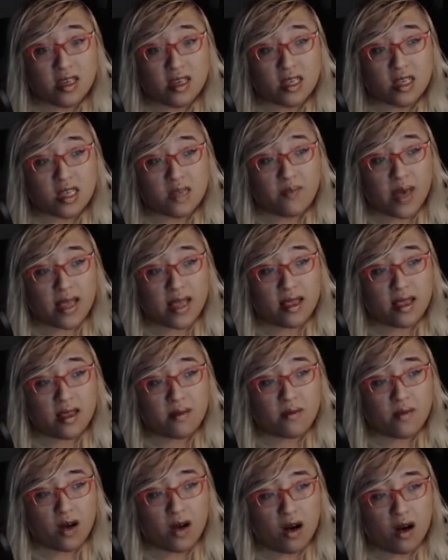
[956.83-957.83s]
spend
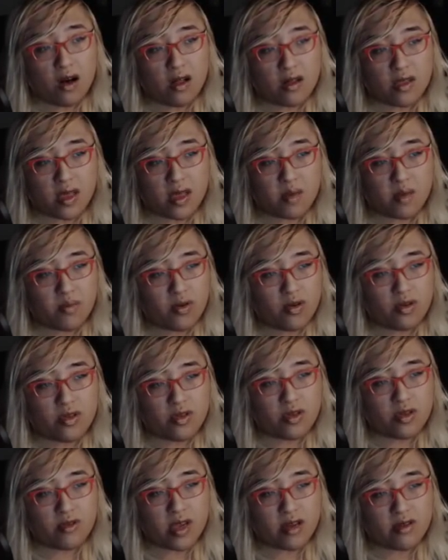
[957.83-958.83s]
them all, like pull
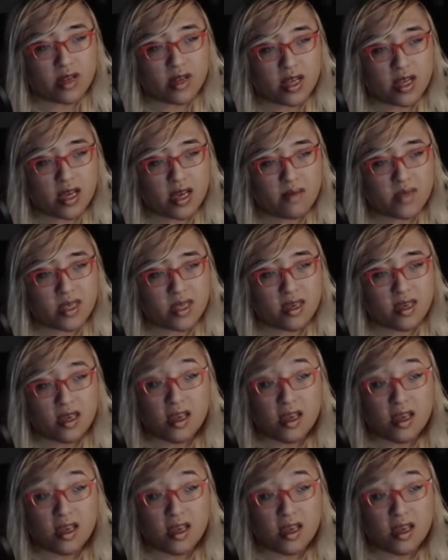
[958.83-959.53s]
300 times.